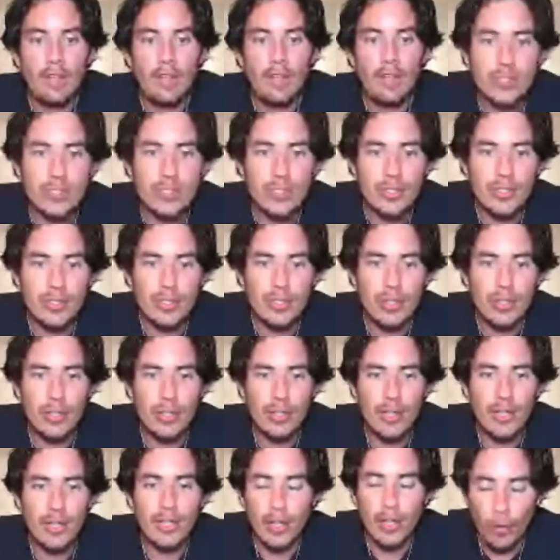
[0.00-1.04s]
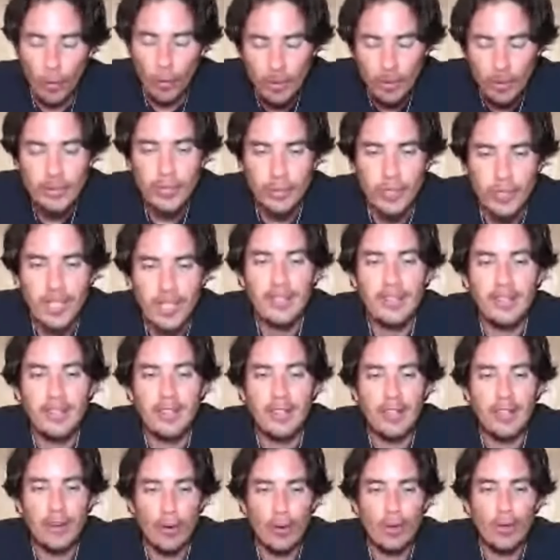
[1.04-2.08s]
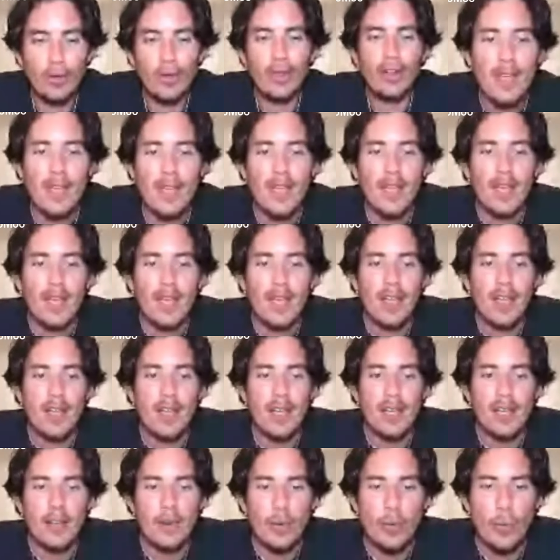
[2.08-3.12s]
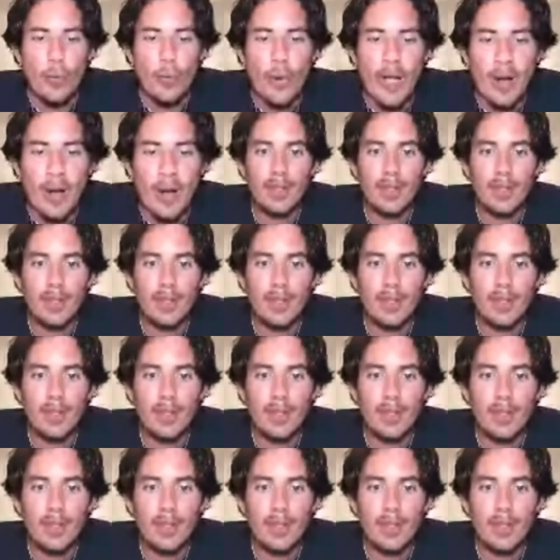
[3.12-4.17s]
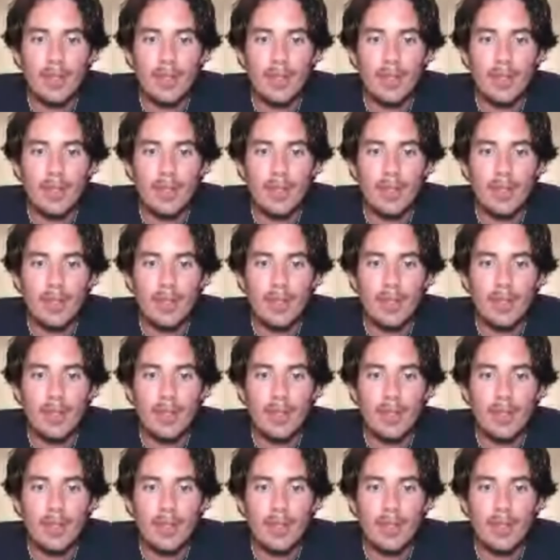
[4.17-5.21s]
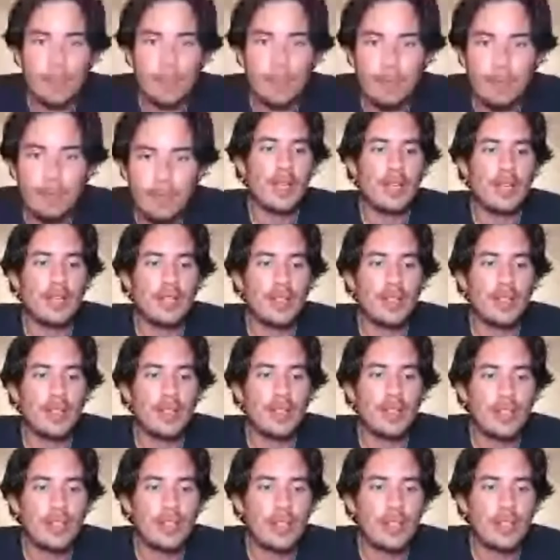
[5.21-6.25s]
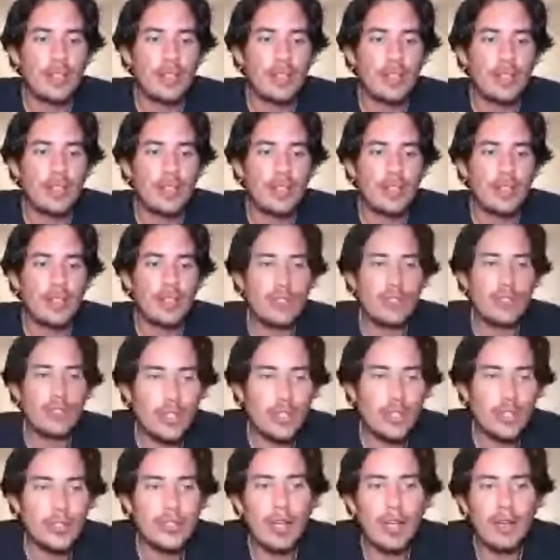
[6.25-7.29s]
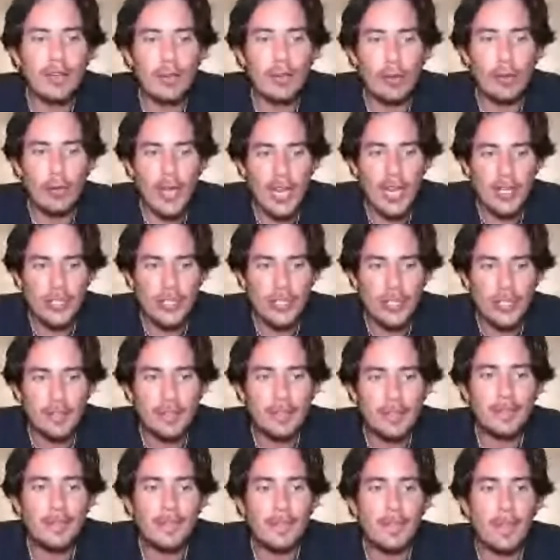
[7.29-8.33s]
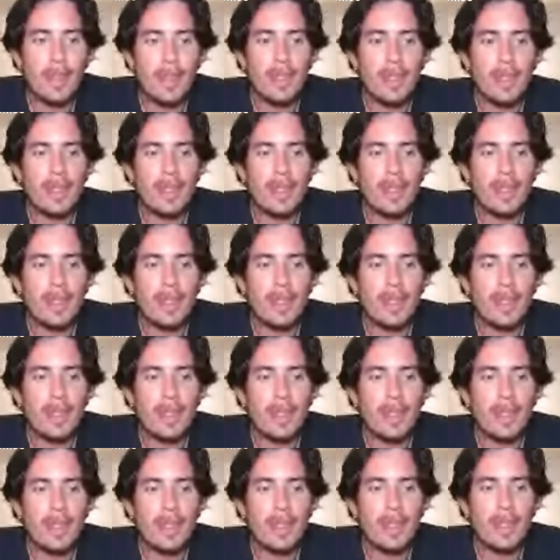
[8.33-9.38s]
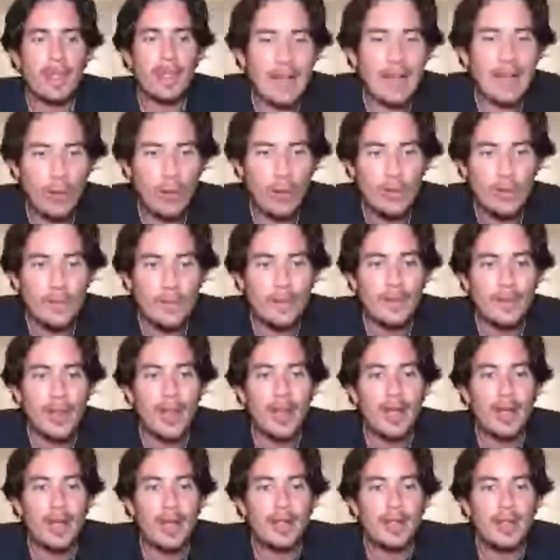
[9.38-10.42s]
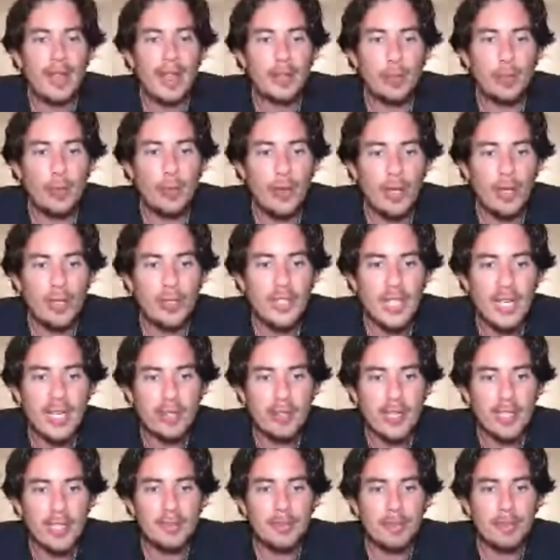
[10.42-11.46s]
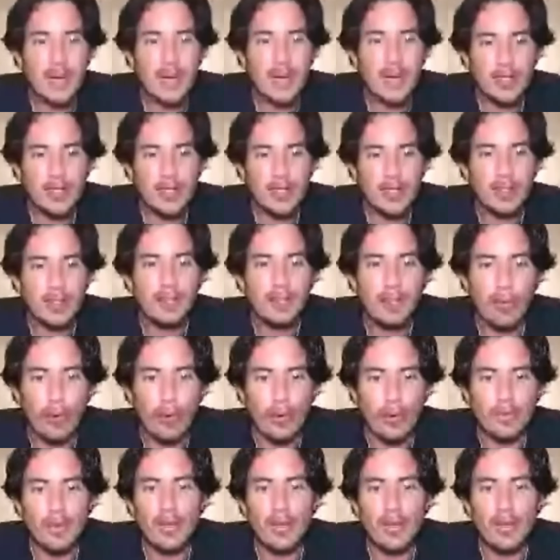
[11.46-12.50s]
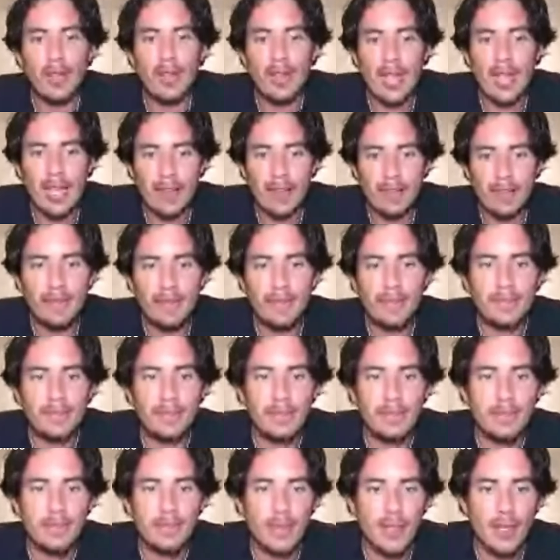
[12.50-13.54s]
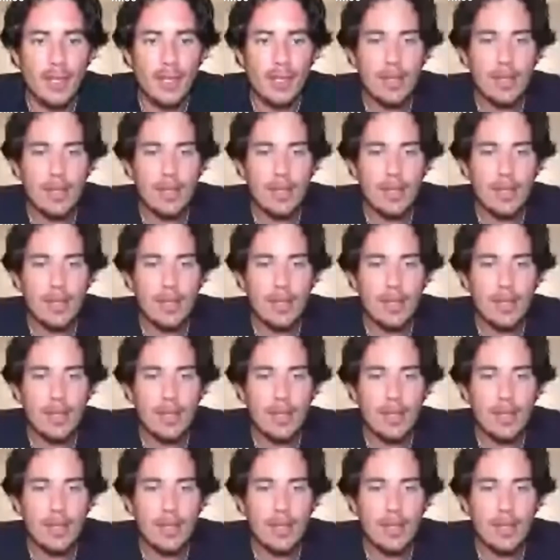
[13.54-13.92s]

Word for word: in the hole of a jug where the water of life are poured. Uterus of creation, in the black hole that will generate matter, form, life. U